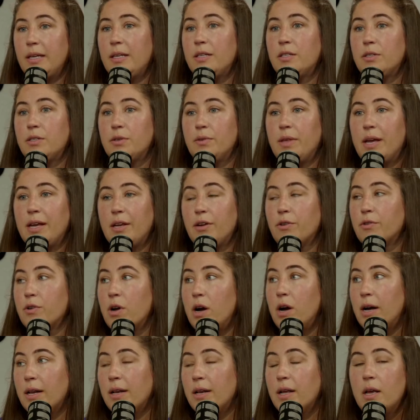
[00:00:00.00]
so that you're
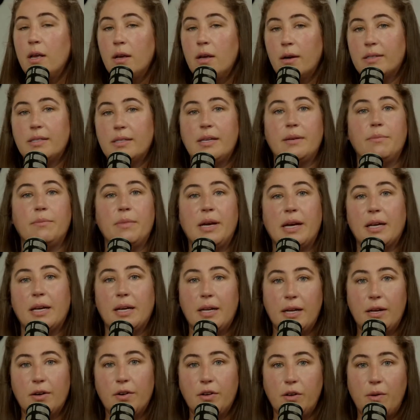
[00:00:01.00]
not because Megan,
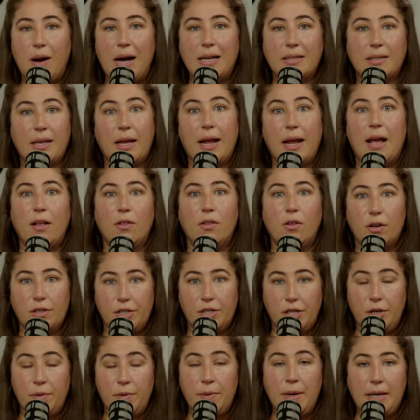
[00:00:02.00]
I hear you asking how long
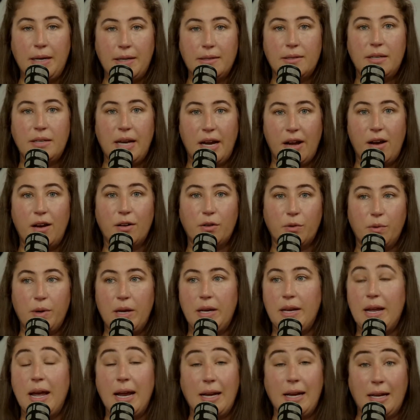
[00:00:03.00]
do you need to stay on
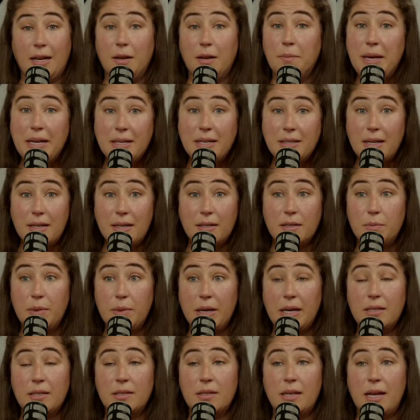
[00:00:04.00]
Queen Nanny? And it makes sense
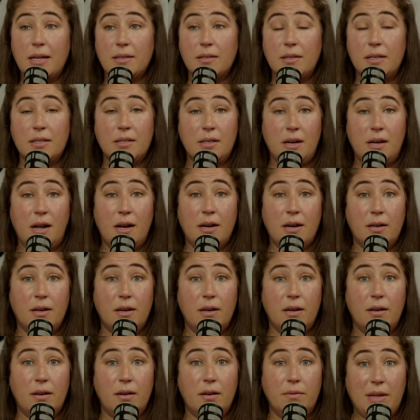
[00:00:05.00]
because it's not
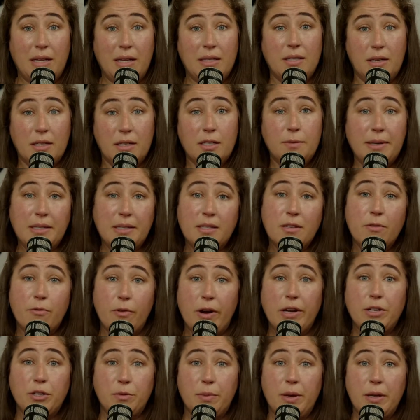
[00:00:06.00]
that's an expensive
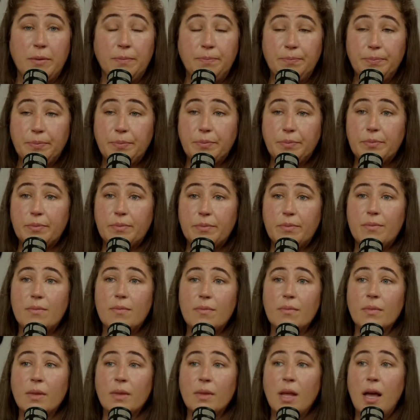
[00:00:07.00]
regimen.
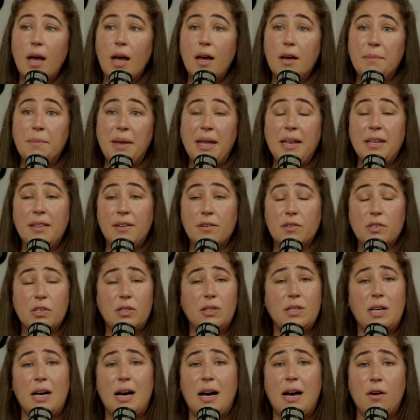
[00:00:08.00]
And there's a
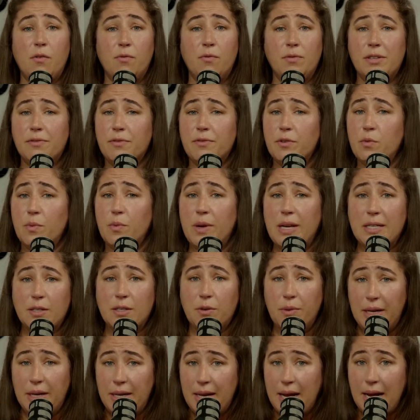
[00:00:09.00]
lot of different ways
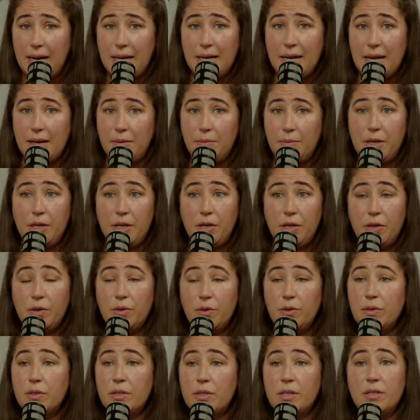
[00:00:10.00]
Queen Nanny can be
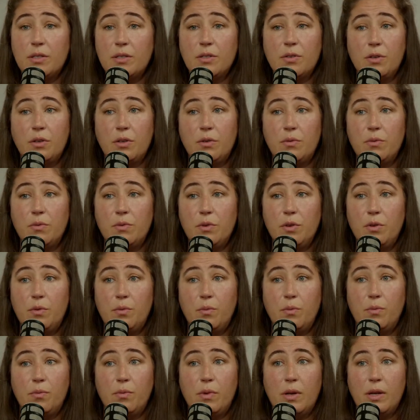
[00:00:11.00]
used. And so
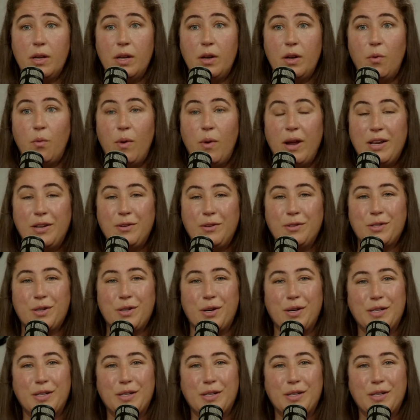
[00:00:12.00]
when do you start